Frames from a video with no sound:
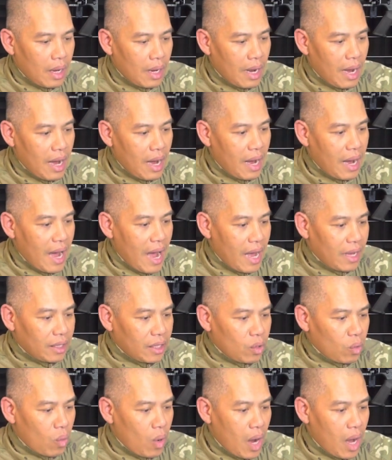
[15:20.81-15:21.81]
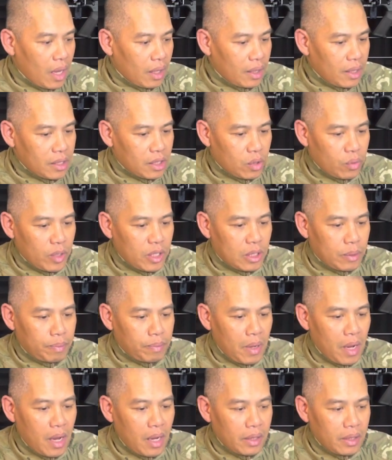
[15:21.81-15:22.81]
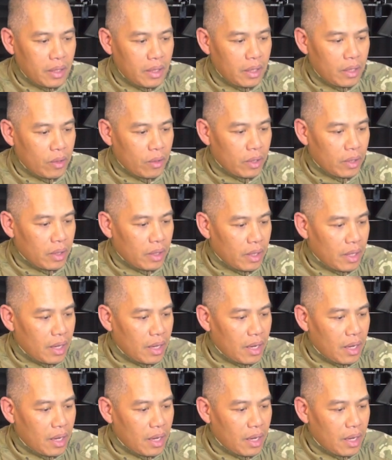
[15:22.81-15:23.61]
Alan Wallace responded, or